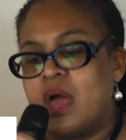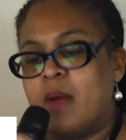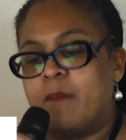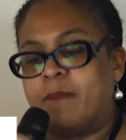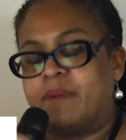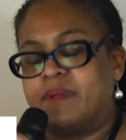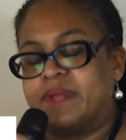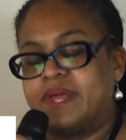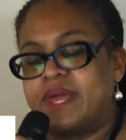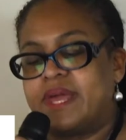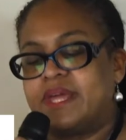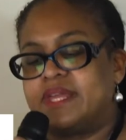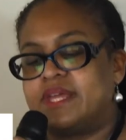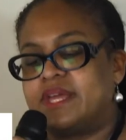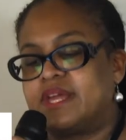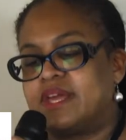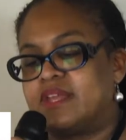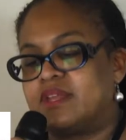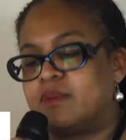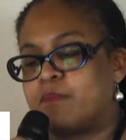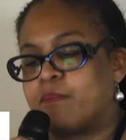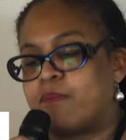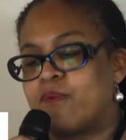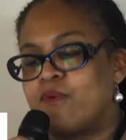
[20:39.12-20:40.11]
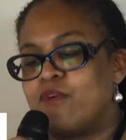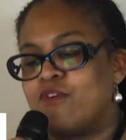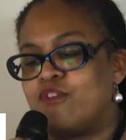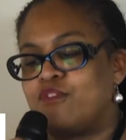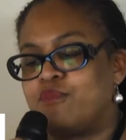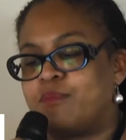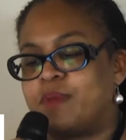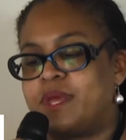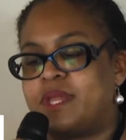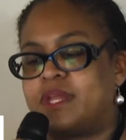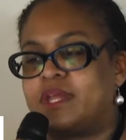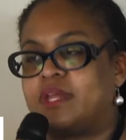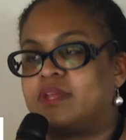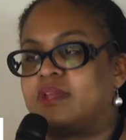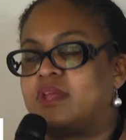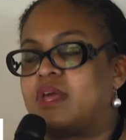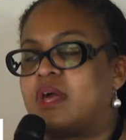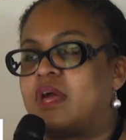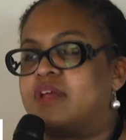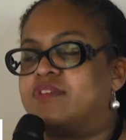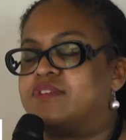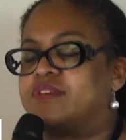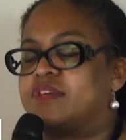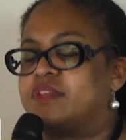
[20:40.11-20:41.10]
planning and improvement and
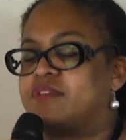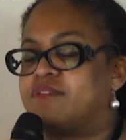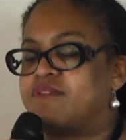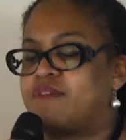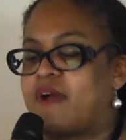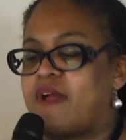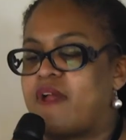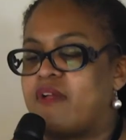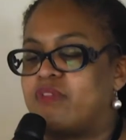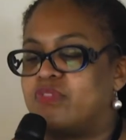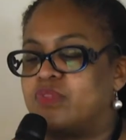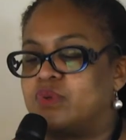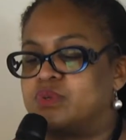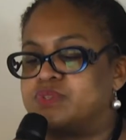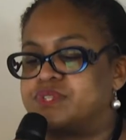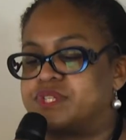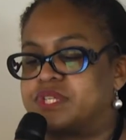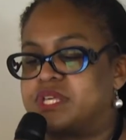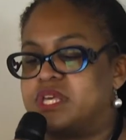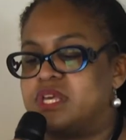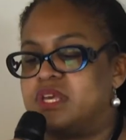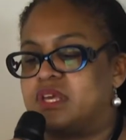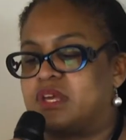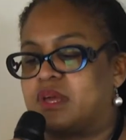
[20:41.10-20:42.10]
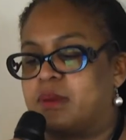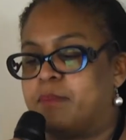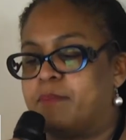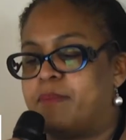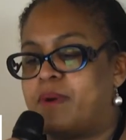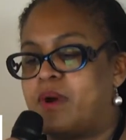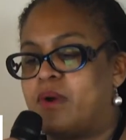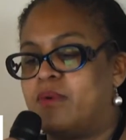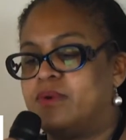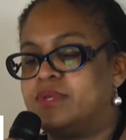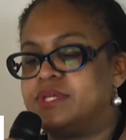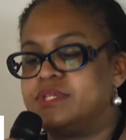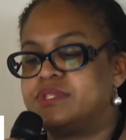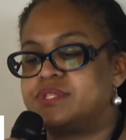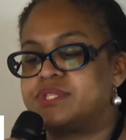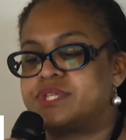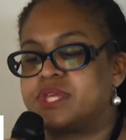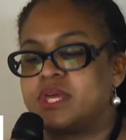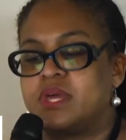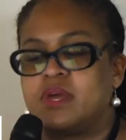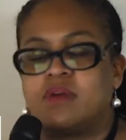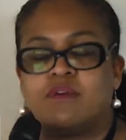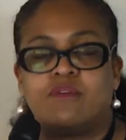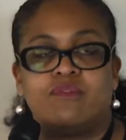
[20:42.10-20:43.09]
identifying those key
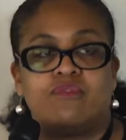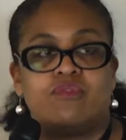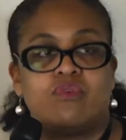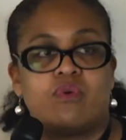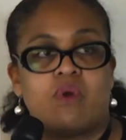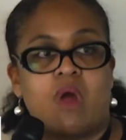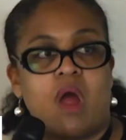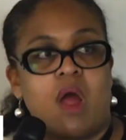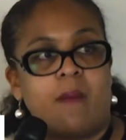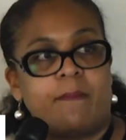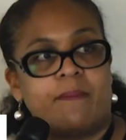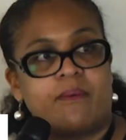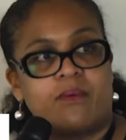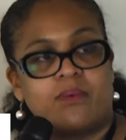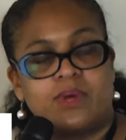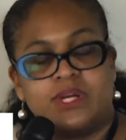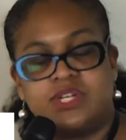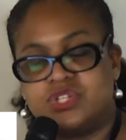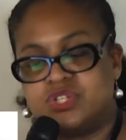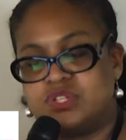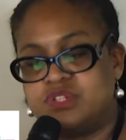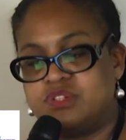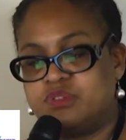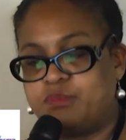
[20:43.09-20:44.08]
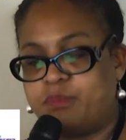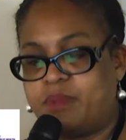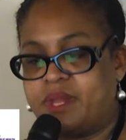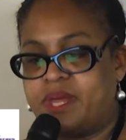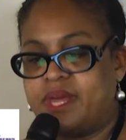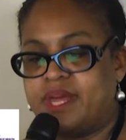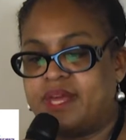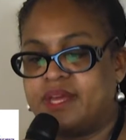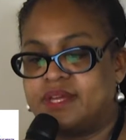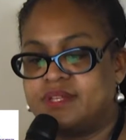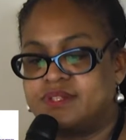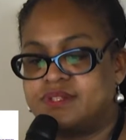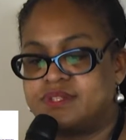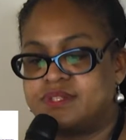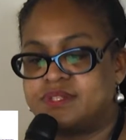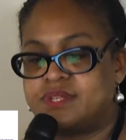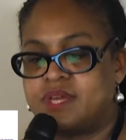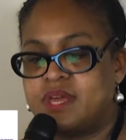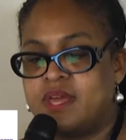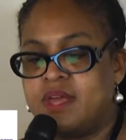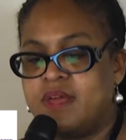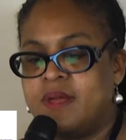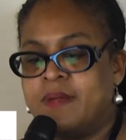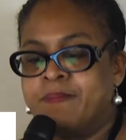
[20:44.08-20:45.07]
components for operation plans,
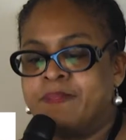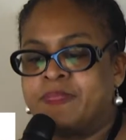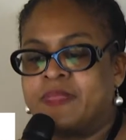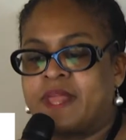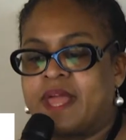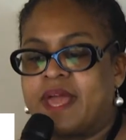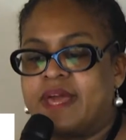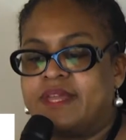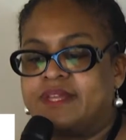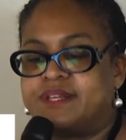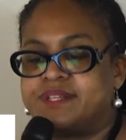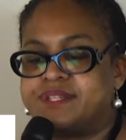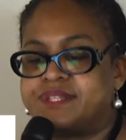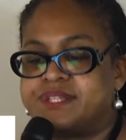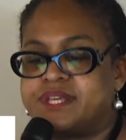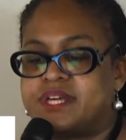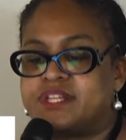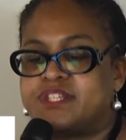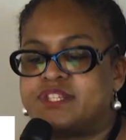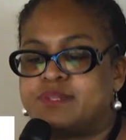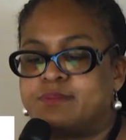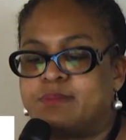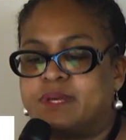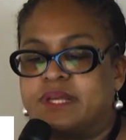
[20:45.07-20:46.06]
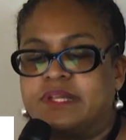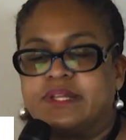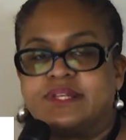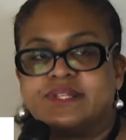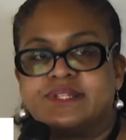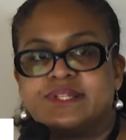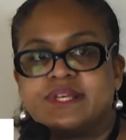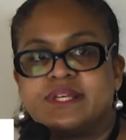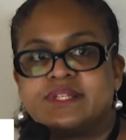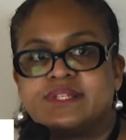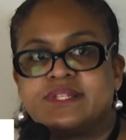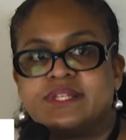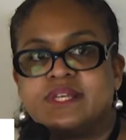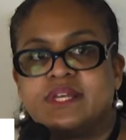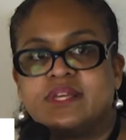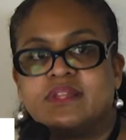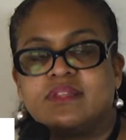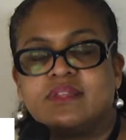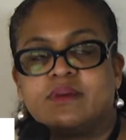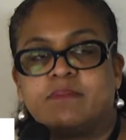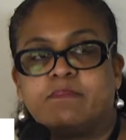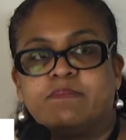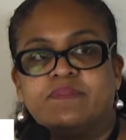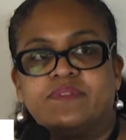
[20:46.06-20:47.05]
and assessment,
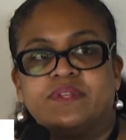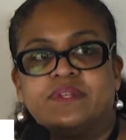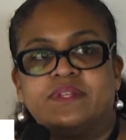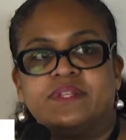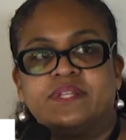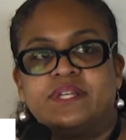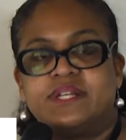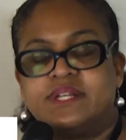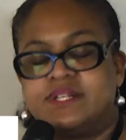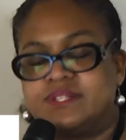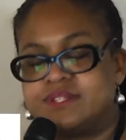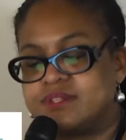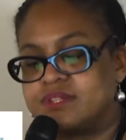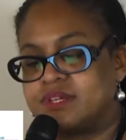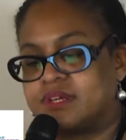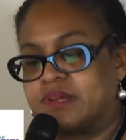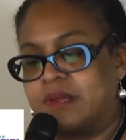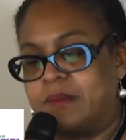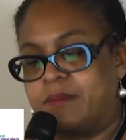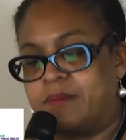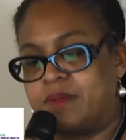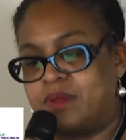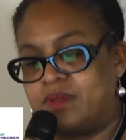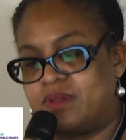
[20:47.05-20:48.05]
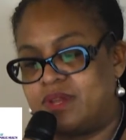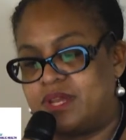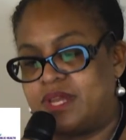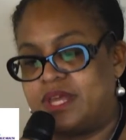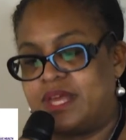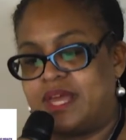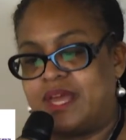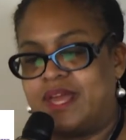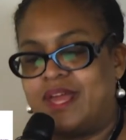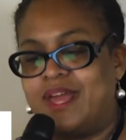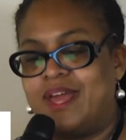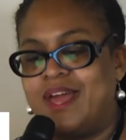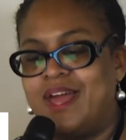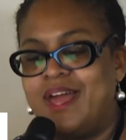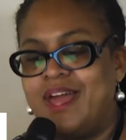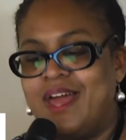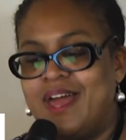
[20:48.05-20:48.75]
assessing the needs of the community,